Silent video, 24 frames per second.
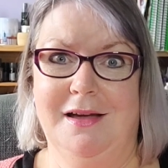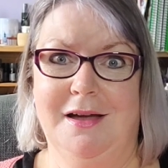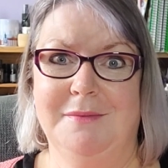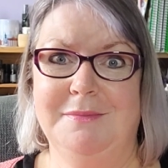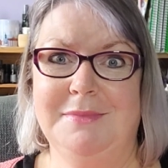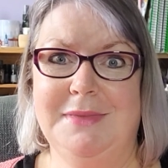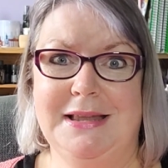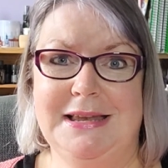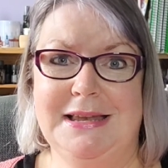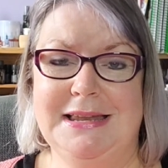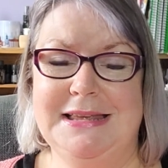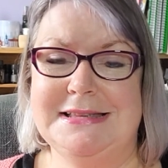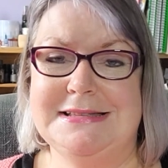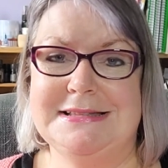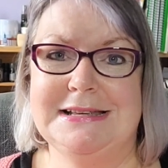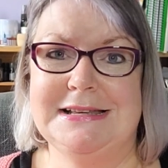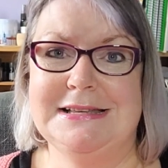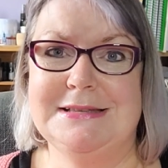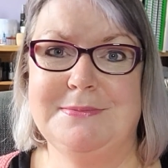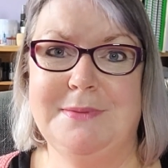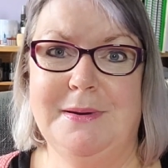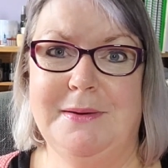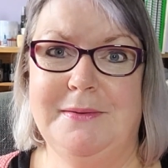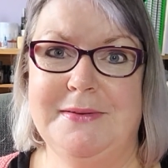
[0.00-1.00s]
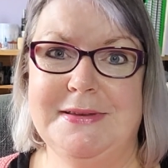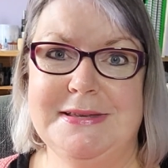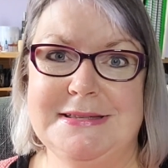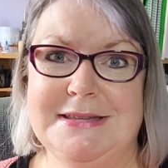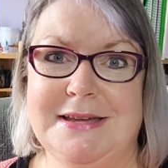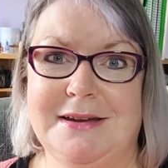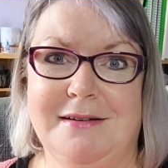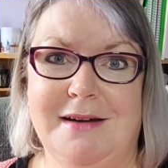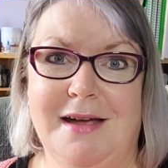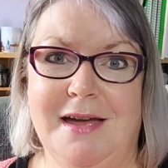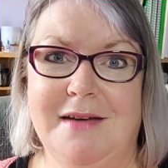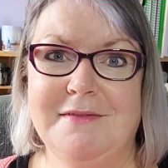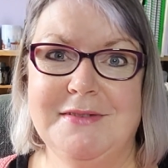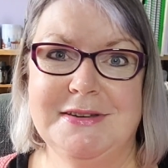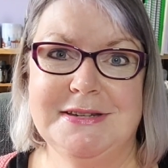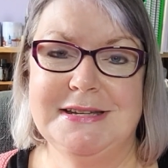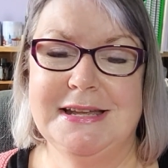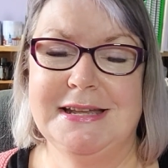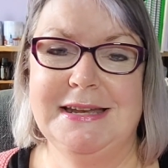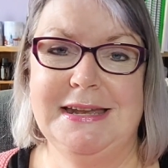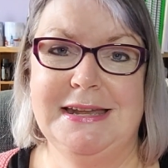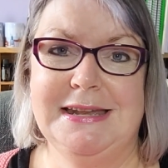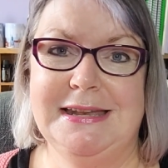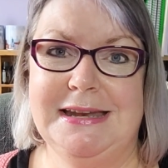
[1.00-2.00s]
I'm the least experienced here. I haven't
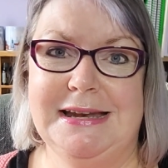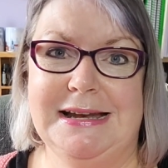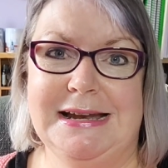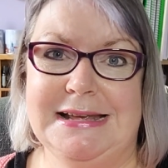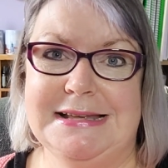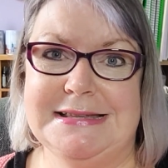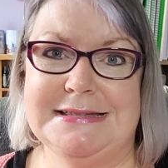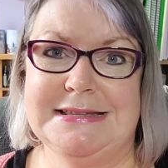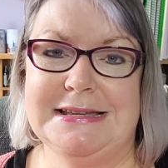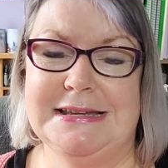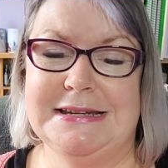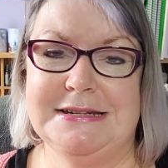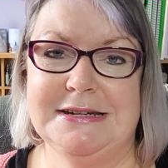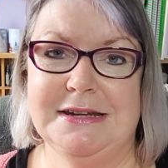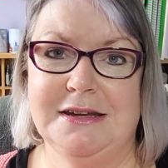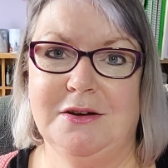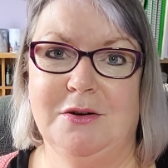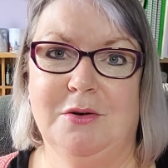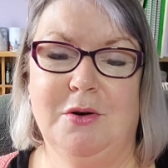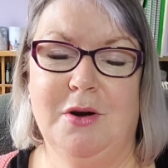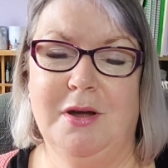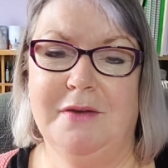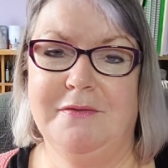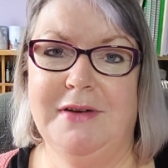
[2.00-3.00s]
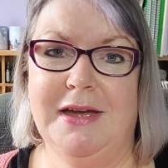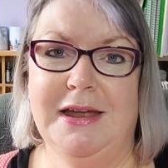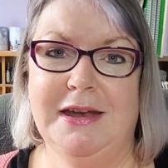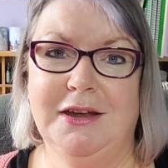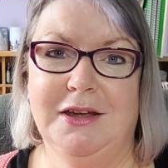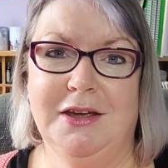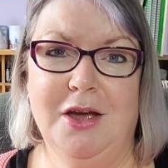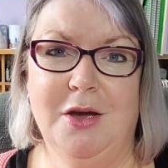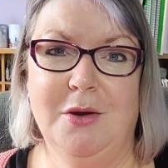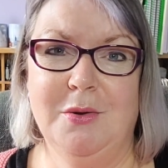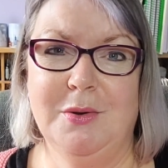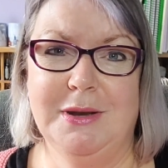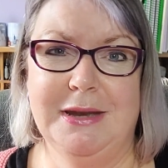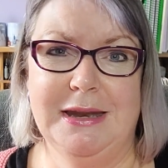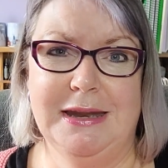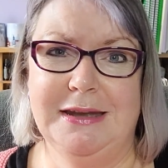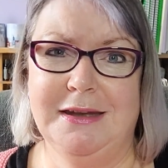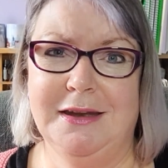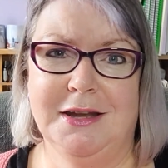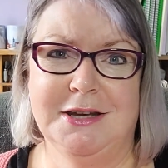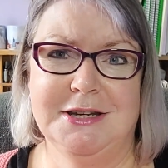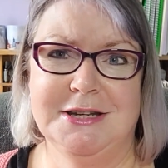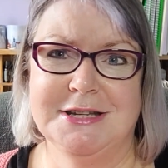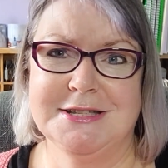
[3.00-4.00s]
done any lace knitting or I've had a go at it
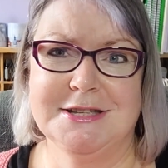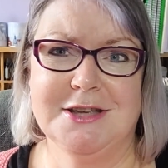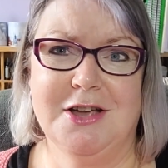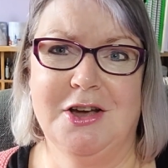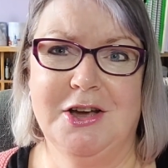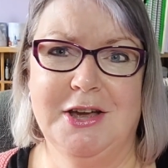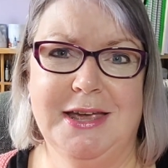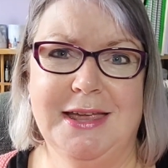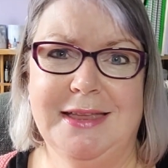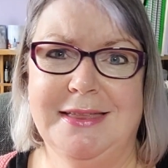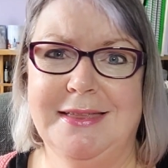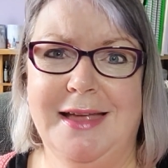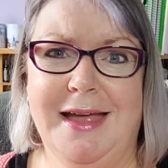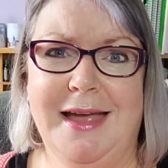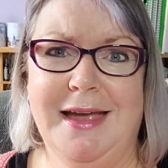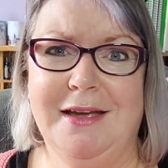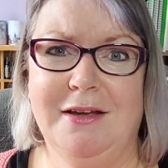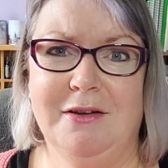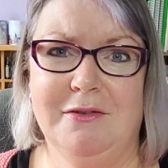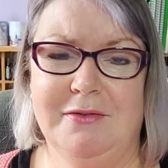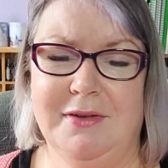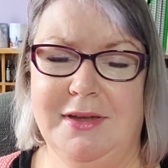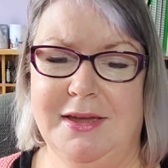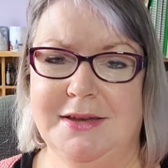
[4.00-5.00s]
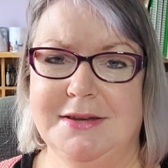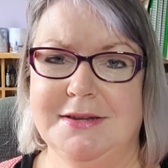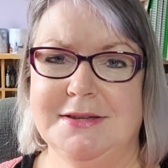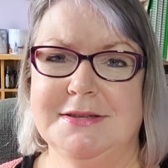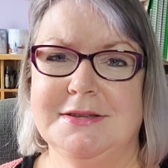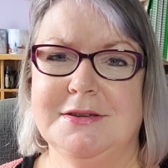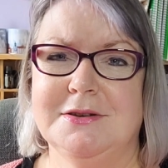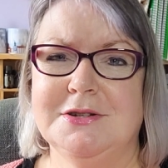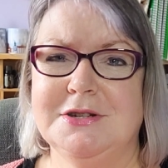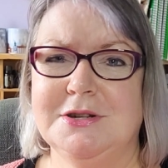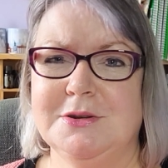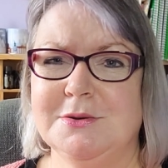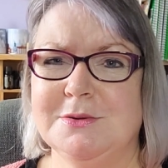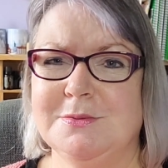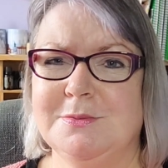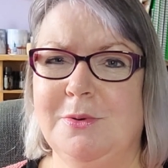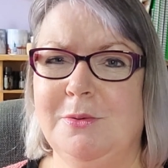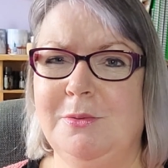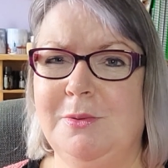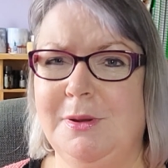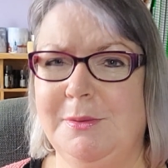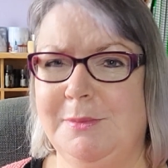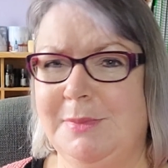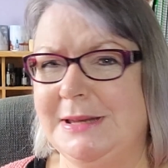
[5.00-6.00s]
and I just can't get the hang of it. So she was
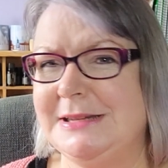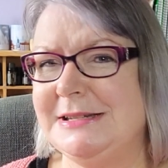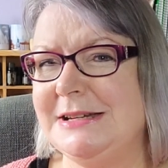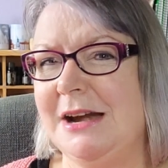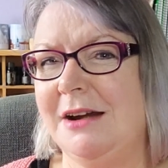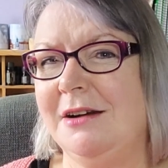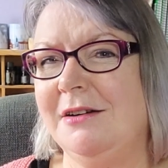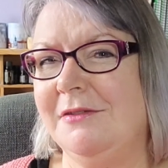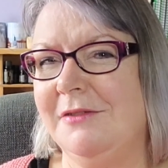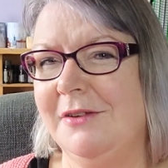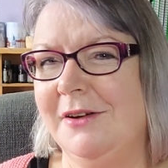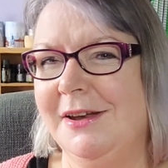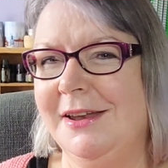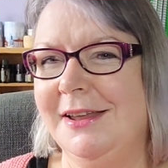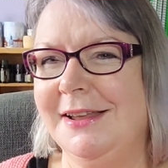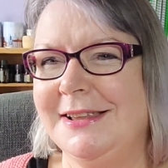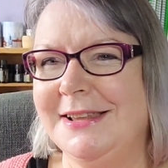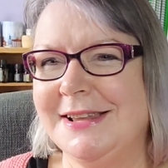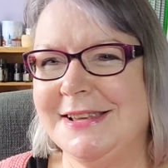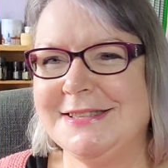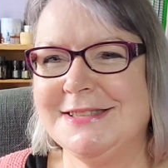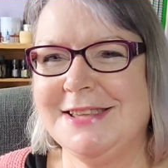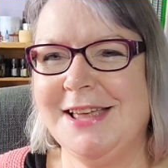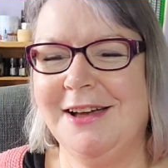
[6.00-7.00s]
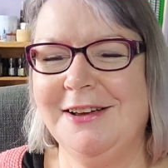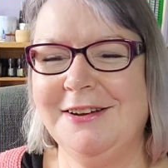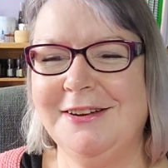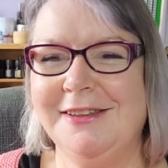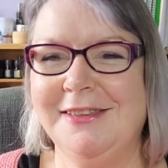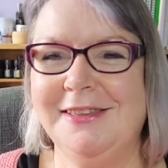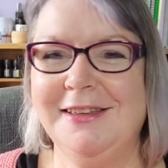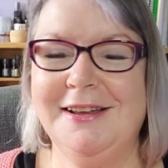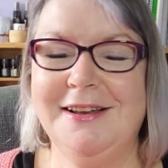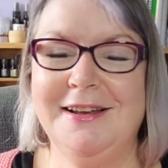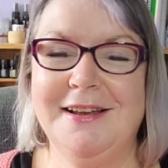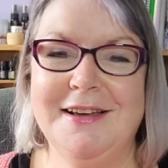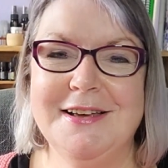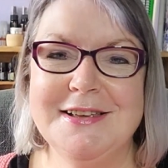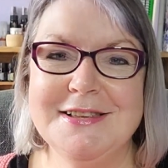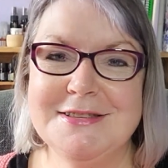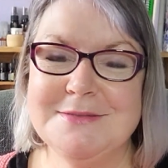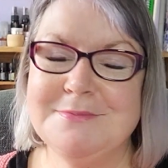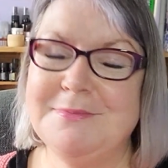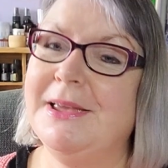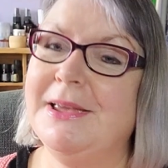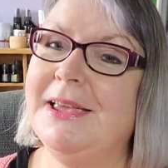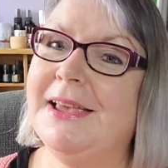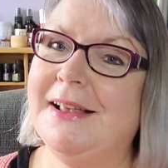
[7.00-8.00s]
probably a bit terrified at the start of the class,
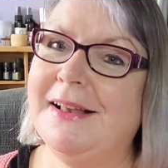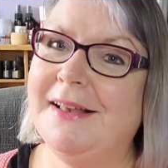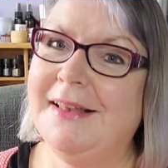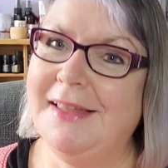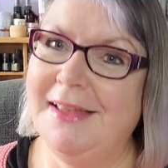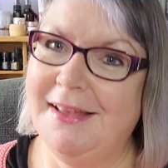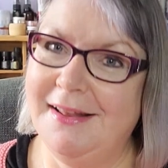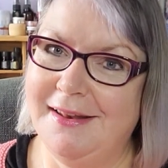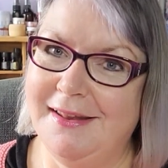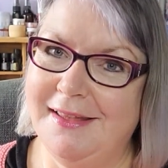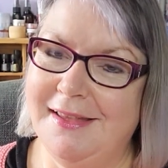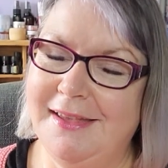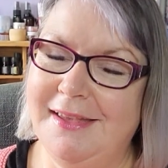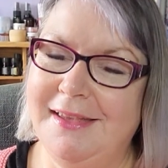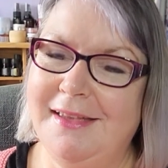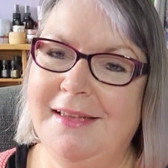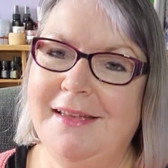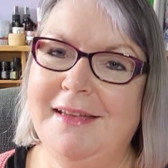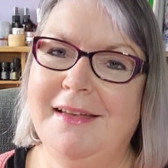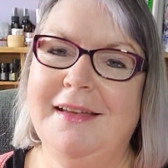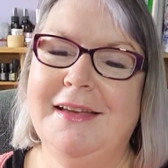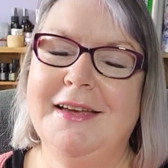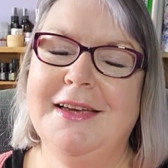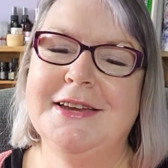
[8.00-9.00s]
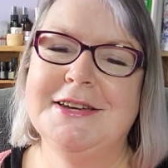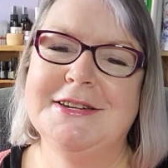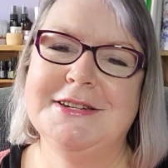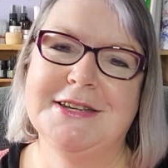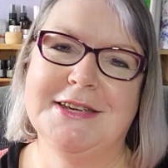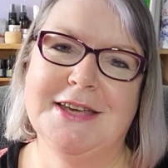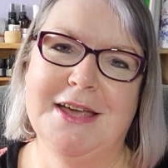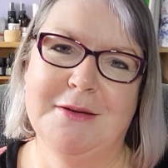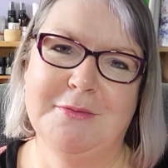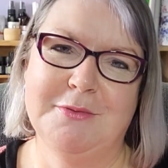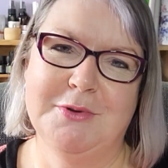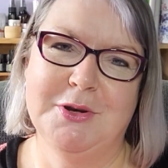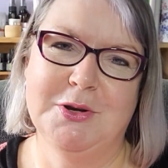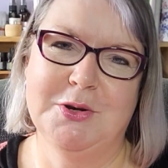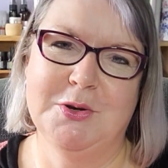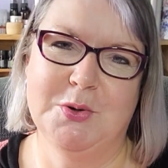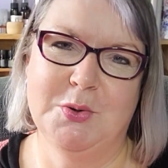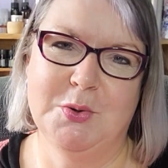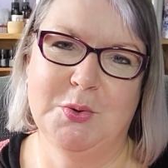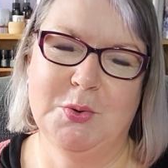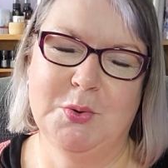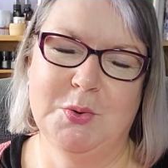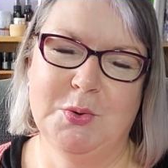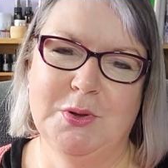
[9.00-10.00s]
but clearly she kept her
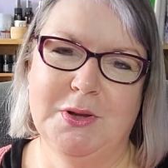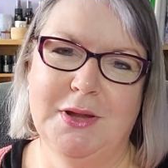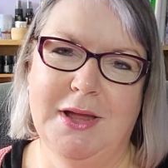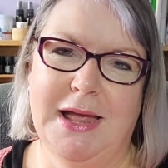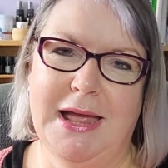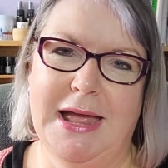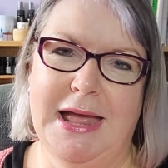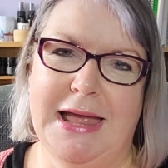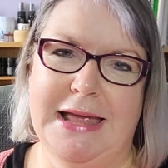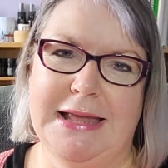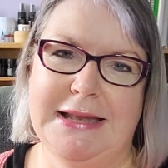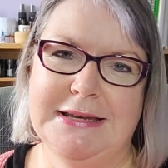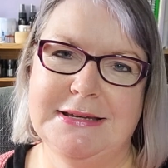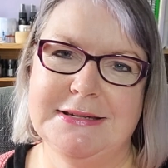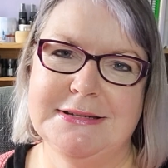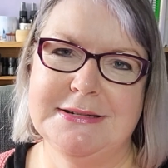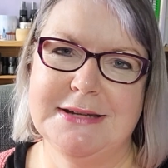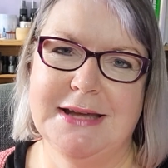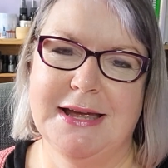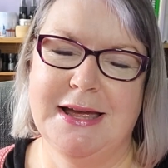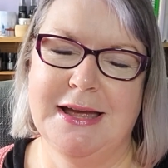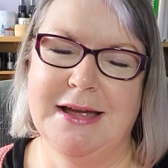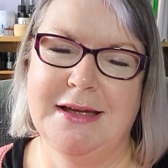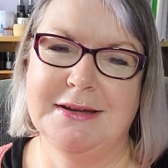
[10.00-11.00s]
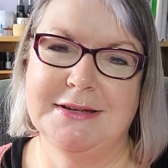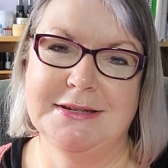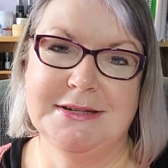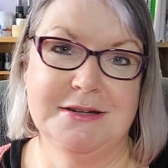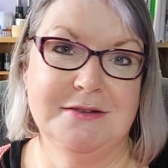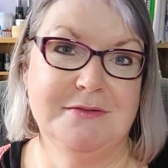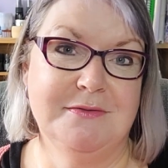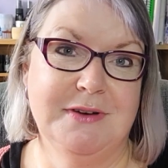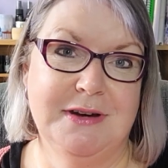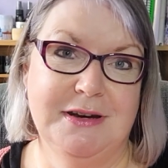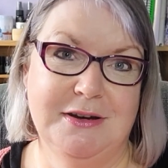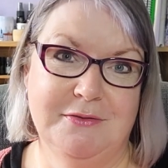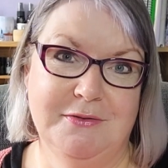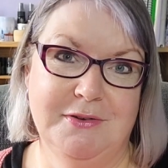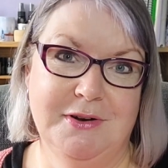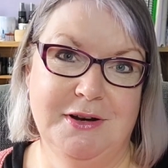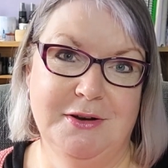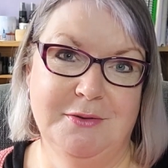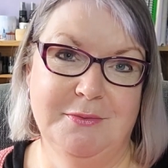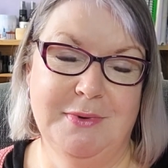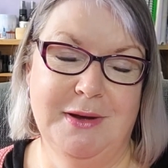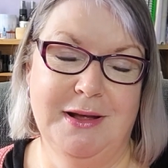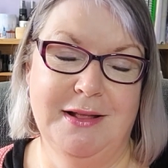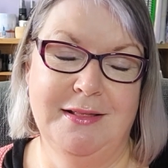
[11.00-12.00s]
cool and uh, did really, really
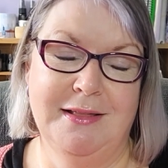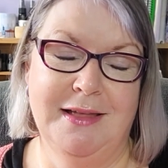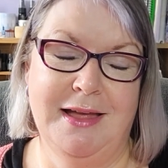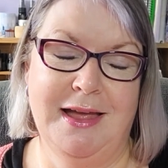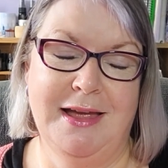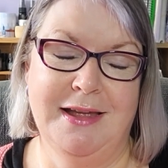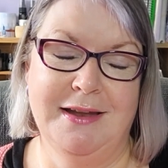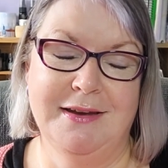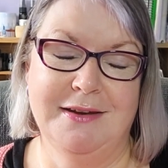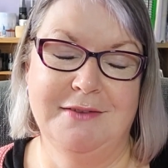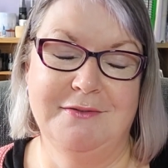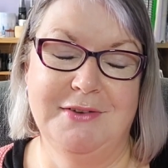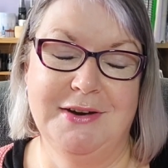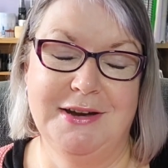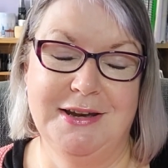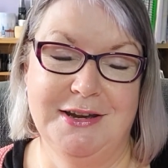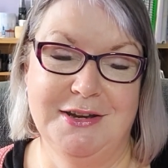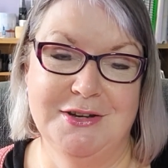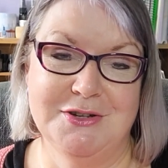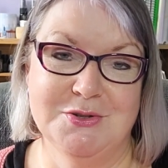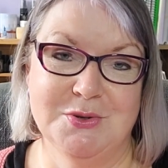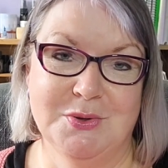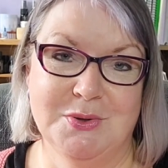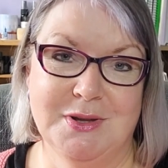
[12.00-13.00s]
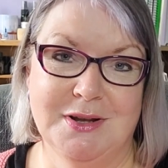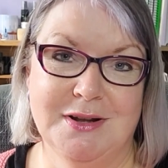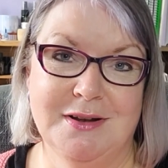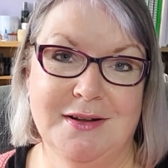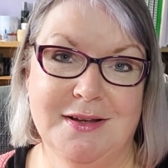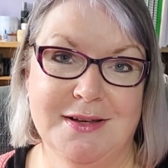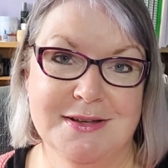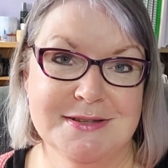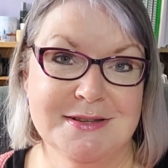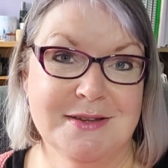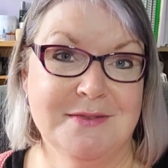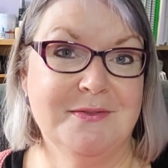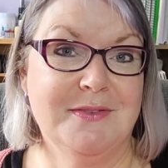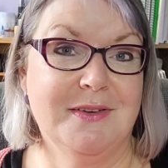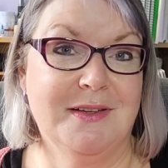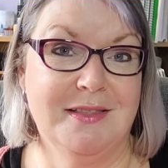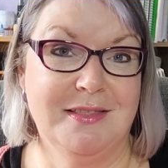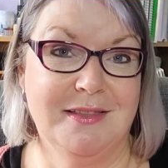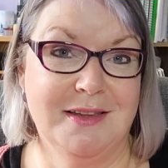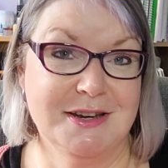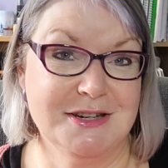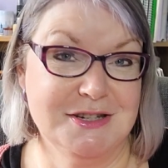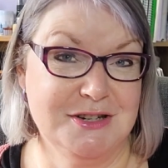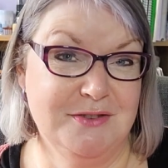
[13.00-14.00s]
well and really enjoyed the class and felt
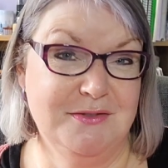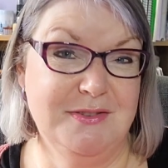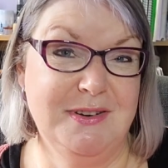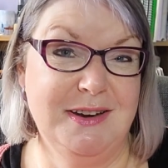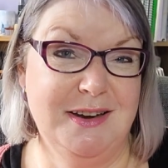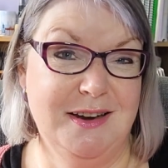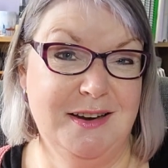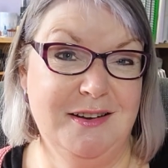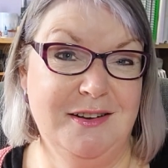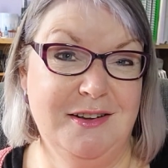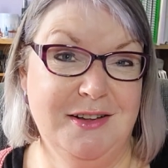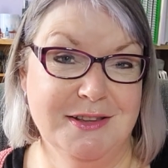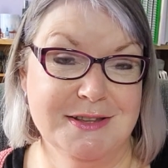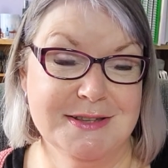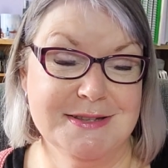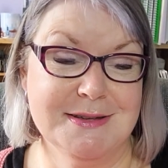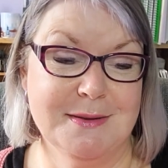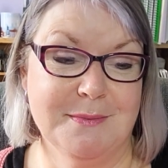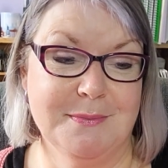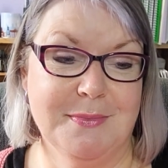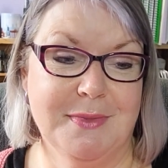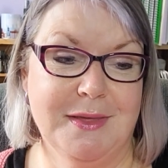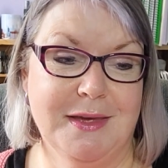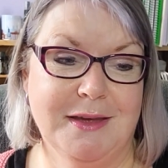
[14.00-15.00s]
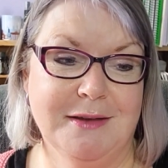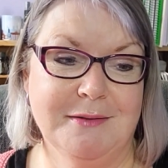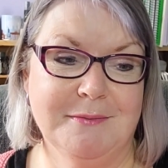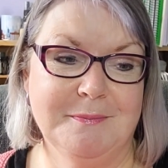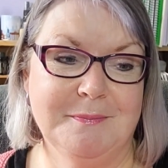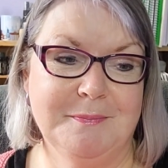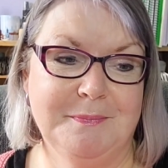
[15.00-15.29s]
like she really learned something.